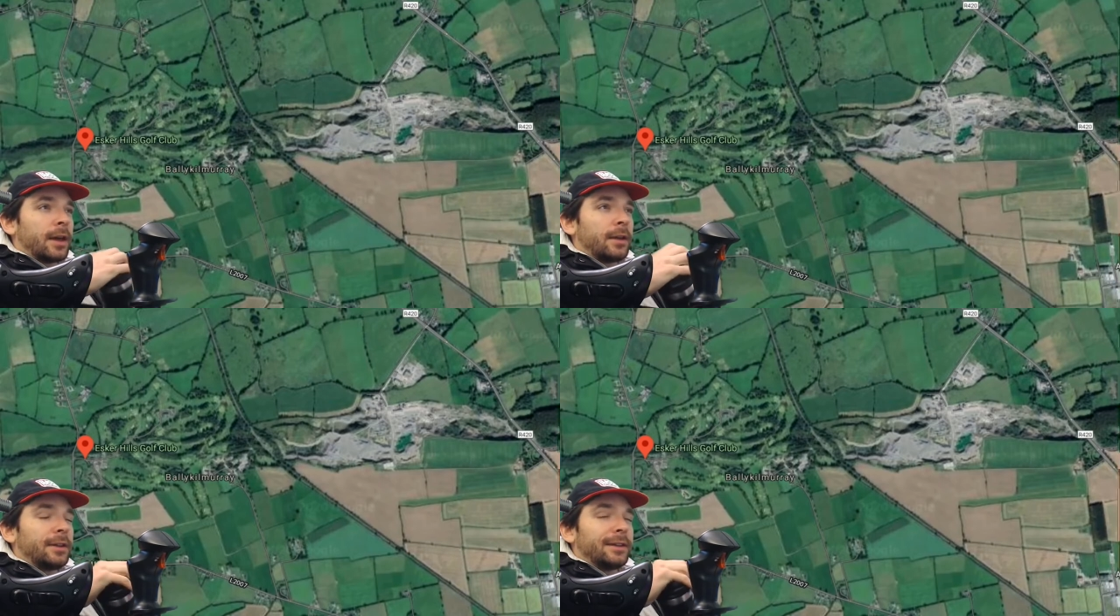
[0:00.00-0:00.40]

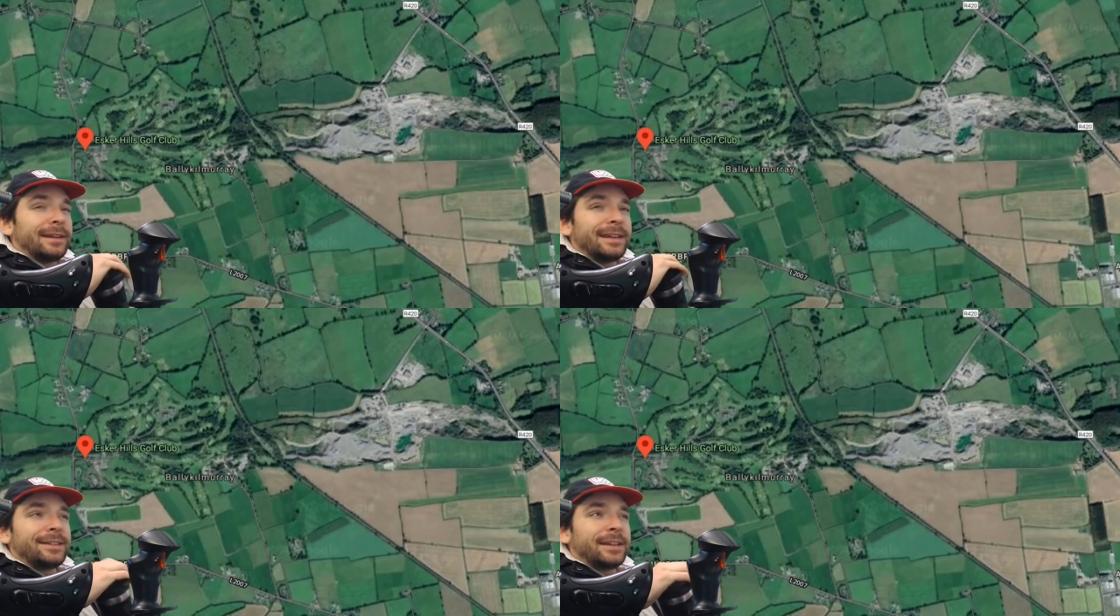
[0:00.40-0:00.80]
You
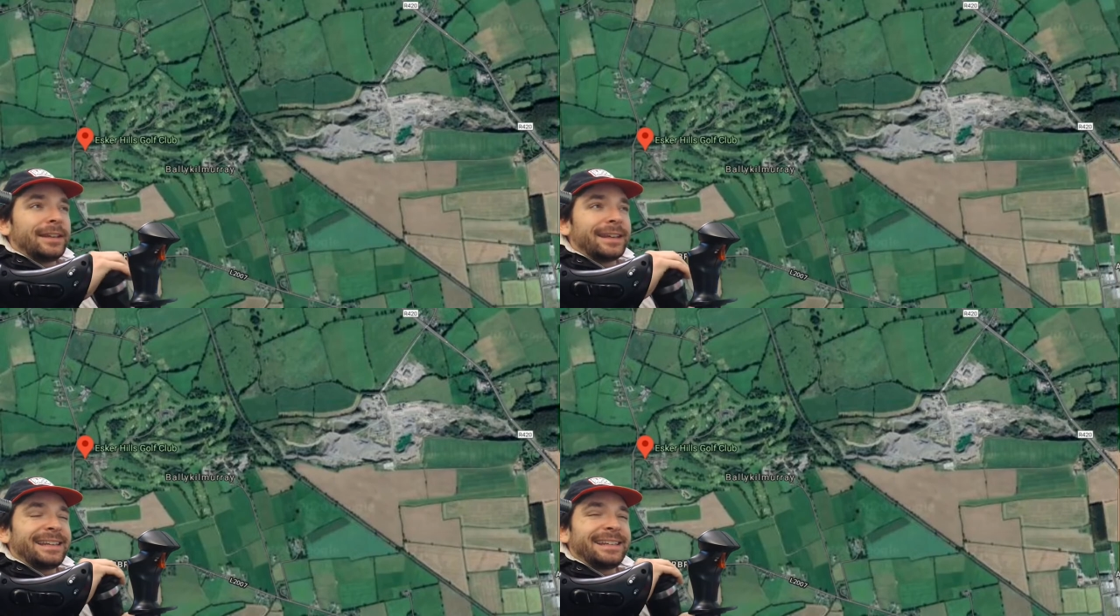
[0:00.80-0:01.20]

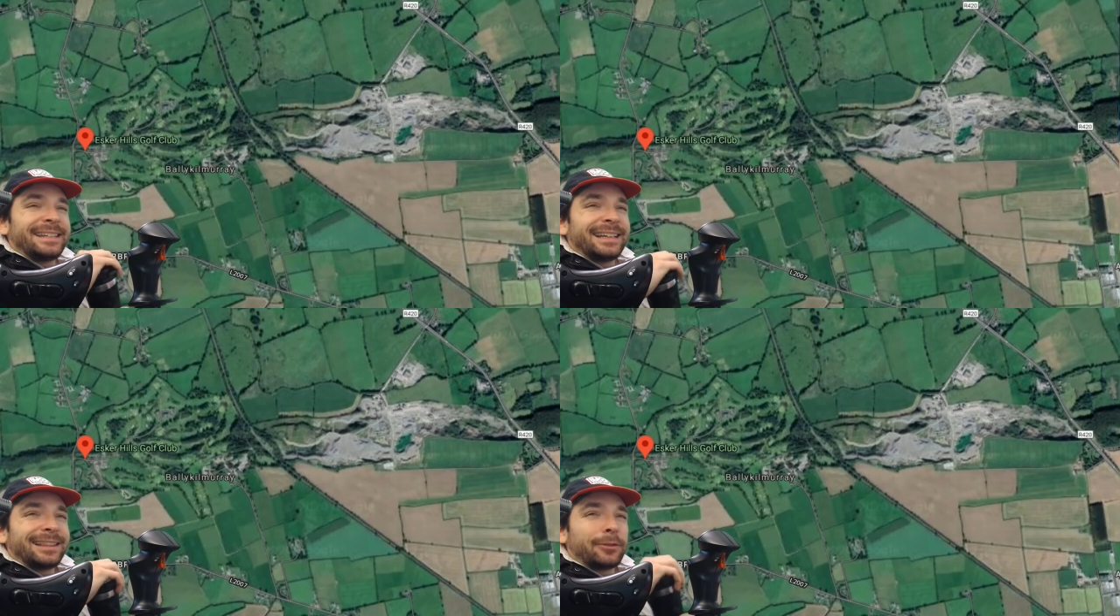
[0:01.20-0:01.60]
need to
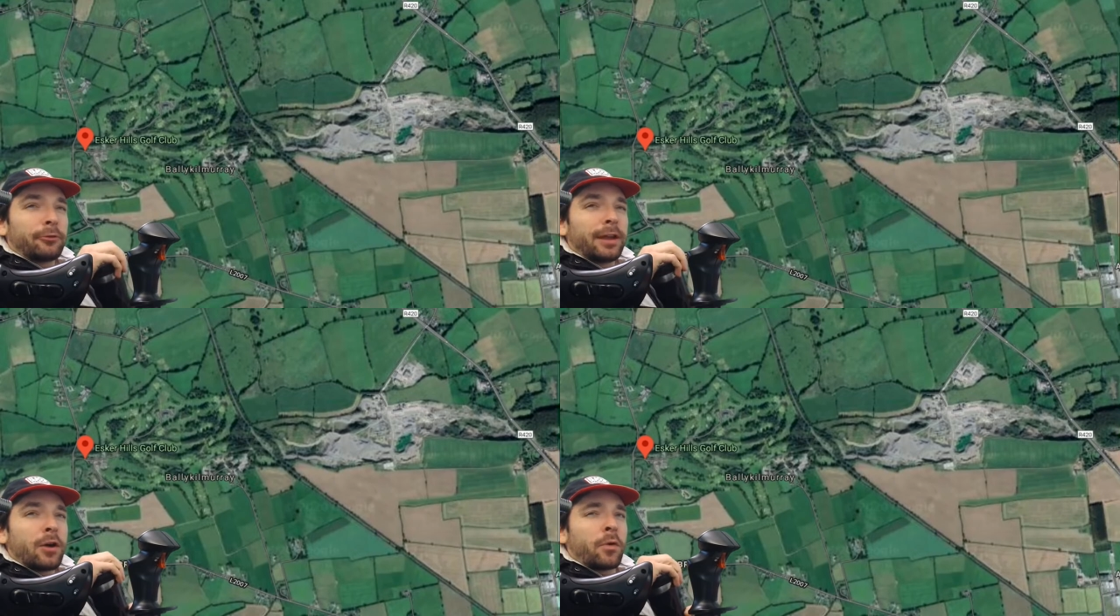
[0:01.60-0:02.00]
get
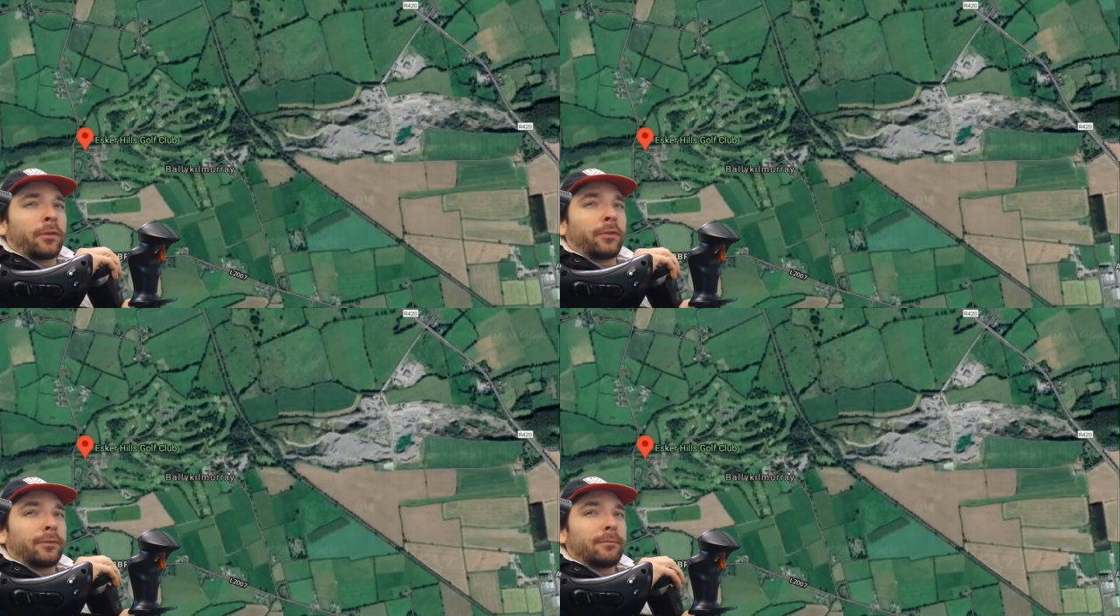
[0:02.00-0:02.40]
3
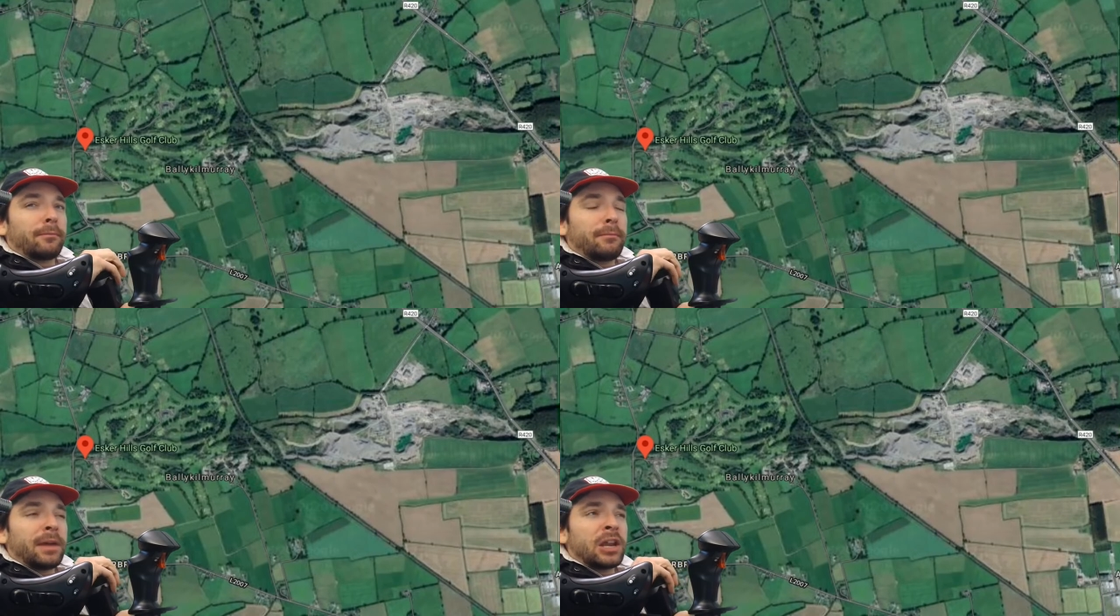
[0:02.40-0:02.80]
hours
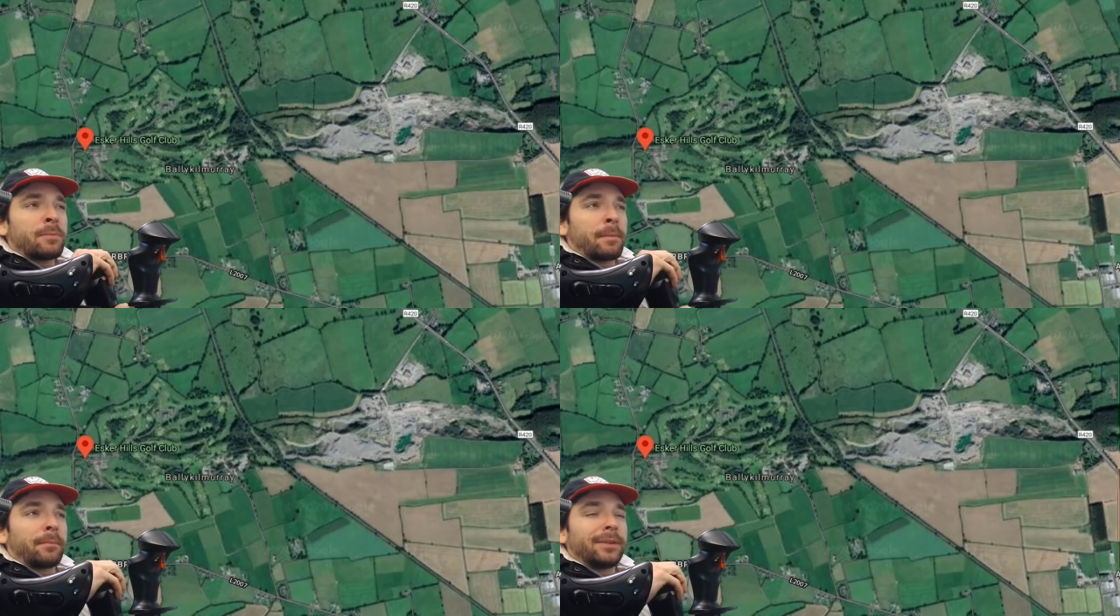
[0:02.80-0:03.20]
minimum.